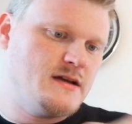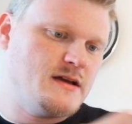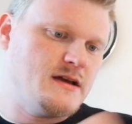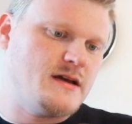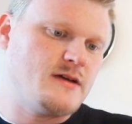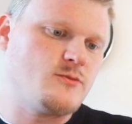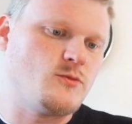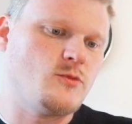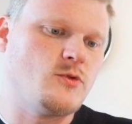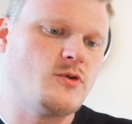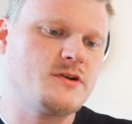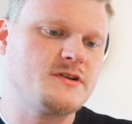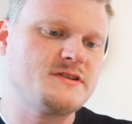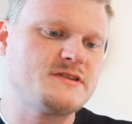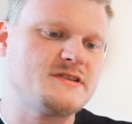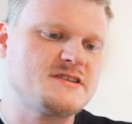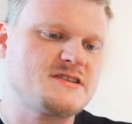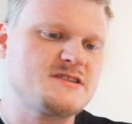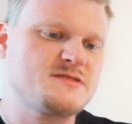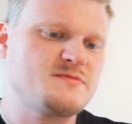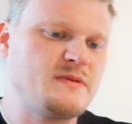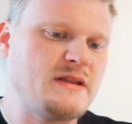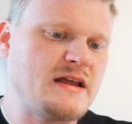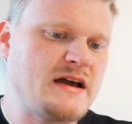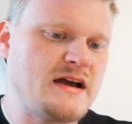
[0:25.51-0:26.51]
and wanted to
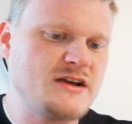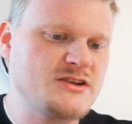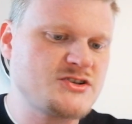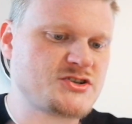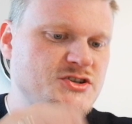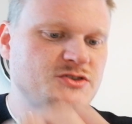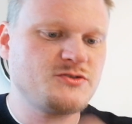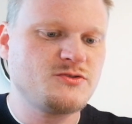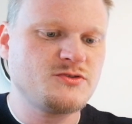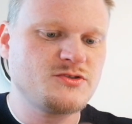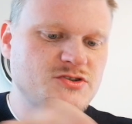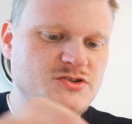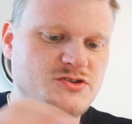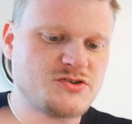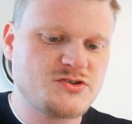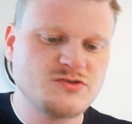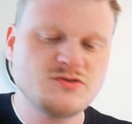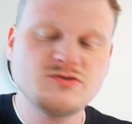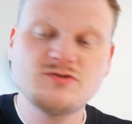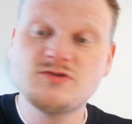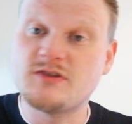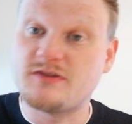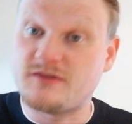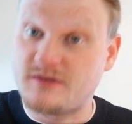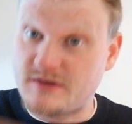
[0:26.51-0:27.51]
splash in order to
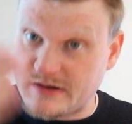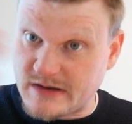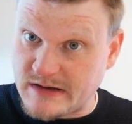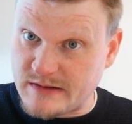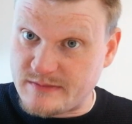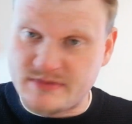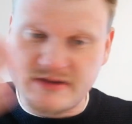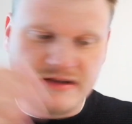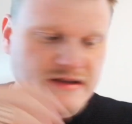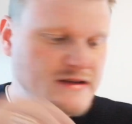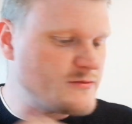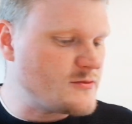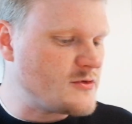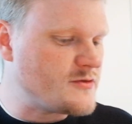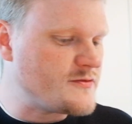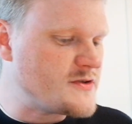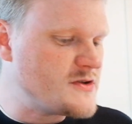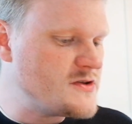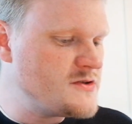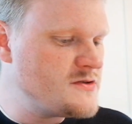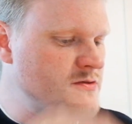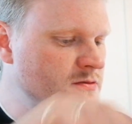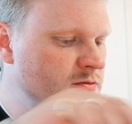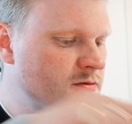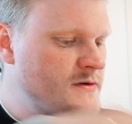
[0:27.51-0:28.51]
do a complete
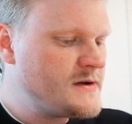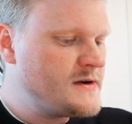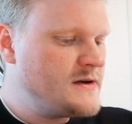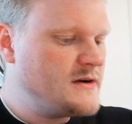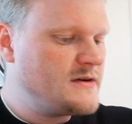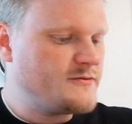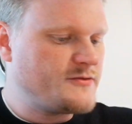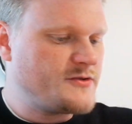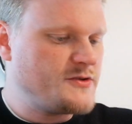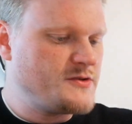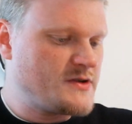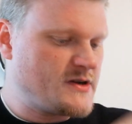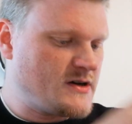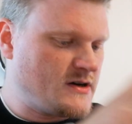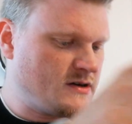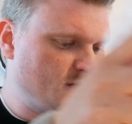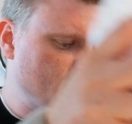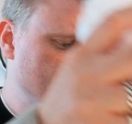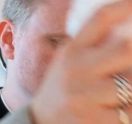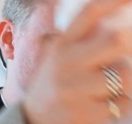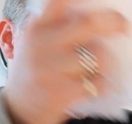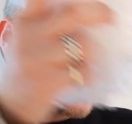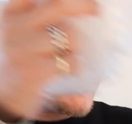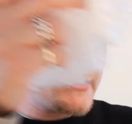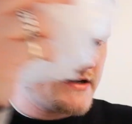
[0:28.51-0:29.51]
review for you
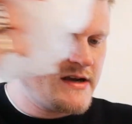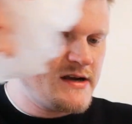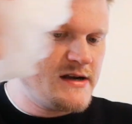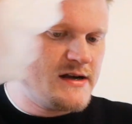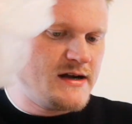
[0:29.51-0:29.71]
guys.